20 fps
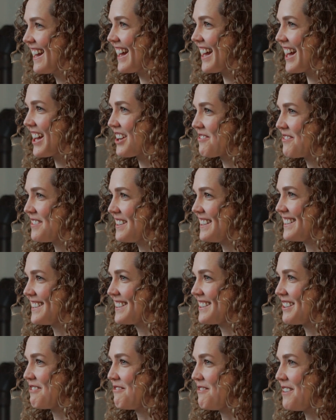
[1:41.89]
it
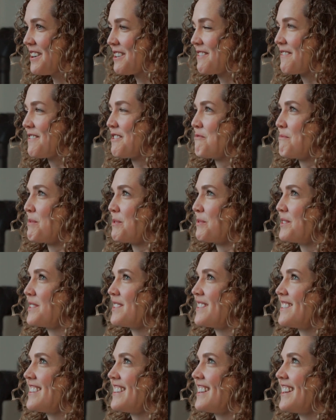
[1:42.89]
was one of the
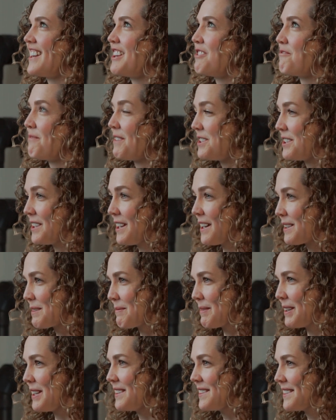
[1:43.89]
most enriching
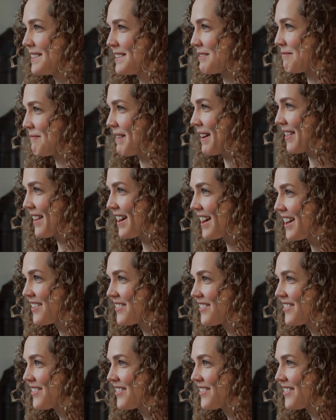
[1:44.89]
experiences of my life